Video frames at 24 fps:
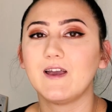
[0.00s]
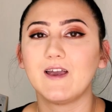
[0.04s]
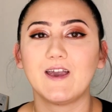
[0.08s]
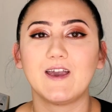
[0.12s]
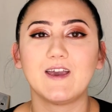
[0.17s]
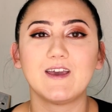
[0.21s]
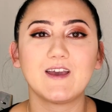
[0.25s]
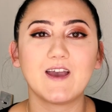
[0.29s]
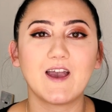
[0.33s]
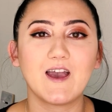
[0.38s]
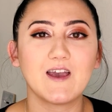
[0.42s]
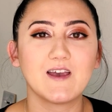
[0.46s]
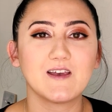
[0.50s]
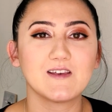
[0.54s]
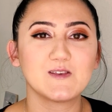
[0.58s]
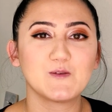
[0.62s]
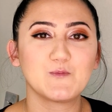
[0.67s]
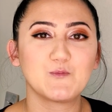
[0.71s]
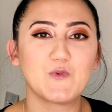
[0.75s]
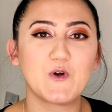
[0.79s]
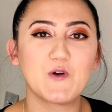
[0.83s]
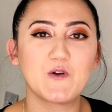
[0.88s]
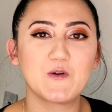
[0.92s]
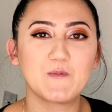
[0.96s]
Hey guys,
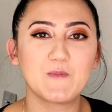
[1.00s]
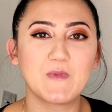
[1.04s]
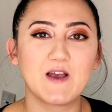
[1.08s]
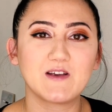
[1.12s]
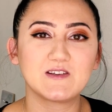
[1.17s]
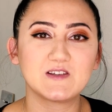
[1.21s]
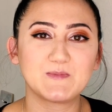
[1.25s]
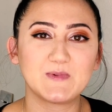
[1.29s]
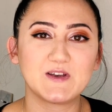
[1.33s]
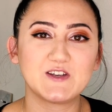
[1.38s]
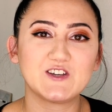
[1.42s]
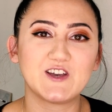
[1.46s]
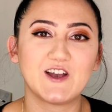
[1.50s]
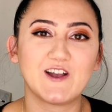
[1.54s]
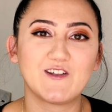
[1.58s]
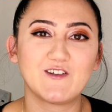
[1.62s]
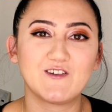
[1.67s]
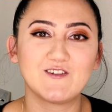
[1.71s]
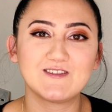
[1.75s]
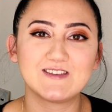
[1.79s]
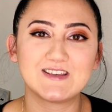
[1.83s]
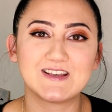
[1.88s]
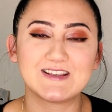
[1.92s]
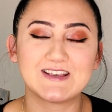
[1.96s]
welcome back to my
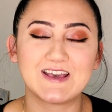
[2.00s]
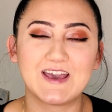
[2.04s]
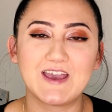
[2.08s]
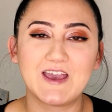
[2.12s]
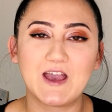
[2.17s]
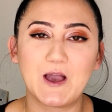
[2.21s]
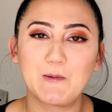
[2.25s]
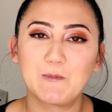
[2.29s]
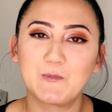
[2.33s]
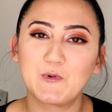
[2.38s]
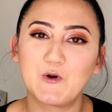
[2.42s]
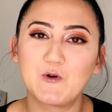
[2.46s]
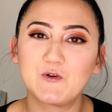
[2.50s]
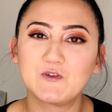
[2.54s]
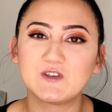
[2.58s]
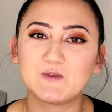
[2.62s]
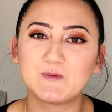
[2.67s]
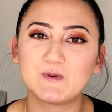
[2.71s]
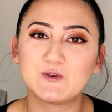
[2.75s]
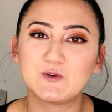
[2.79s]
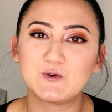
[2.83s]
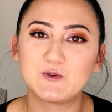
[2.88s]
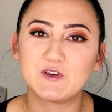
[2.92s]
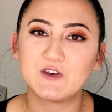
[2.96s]
channel. Today I'm going to
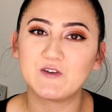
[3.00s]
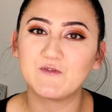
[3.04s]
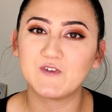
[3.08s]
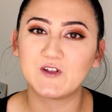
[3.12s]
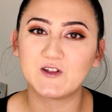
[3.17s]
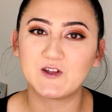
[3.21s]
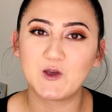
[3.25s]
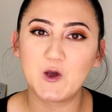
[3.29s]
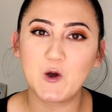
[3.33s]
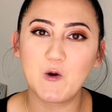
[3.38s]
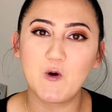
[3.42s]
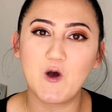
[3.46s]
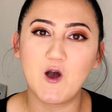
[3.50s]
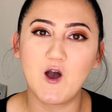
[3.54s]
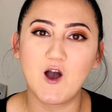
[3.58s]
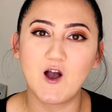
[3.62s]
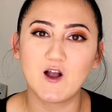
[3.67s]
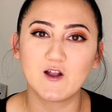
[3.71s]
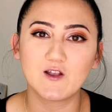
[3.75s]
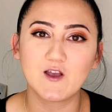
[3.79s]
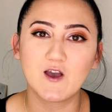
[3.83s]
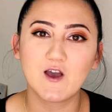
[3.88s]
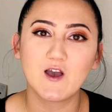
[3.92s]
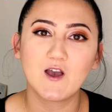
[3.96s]
be doing a video
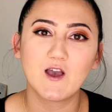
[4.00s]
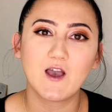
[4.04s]
on